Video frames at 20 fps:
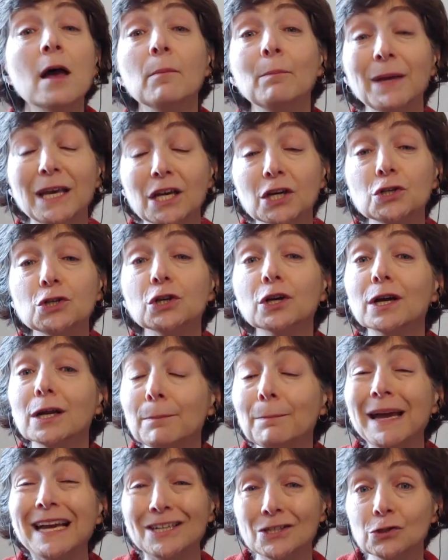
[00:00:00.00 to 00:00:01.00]
Because you're going
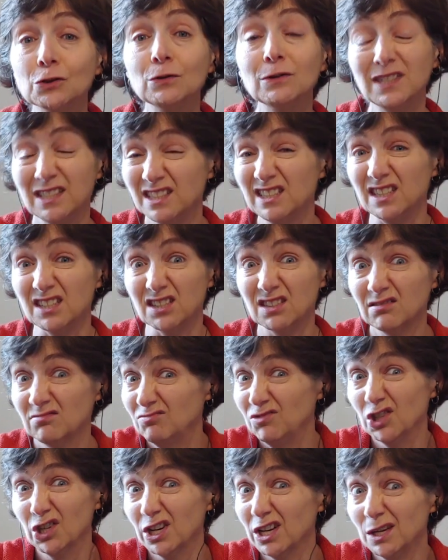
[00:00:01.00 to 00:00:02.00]
to make sure it is.
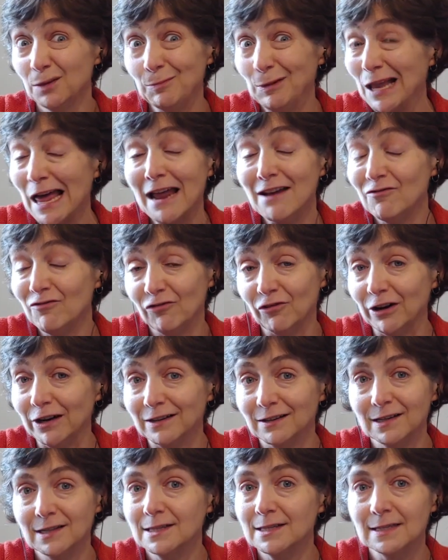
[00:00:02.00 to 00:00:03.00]
You're going to plan for
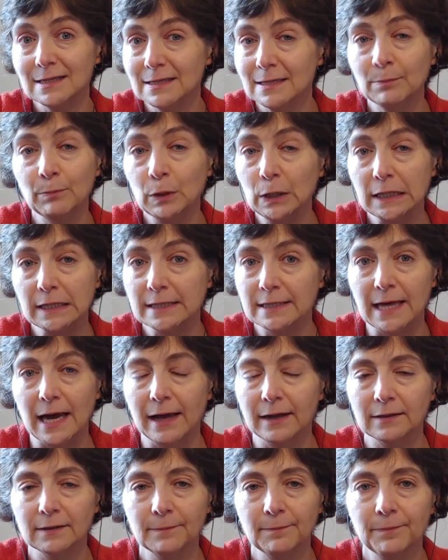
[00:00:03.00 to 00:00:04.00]
it. It's as simple as
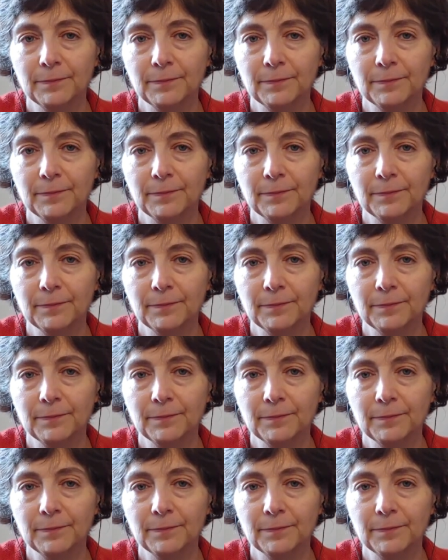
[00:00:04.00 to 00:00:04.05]
that.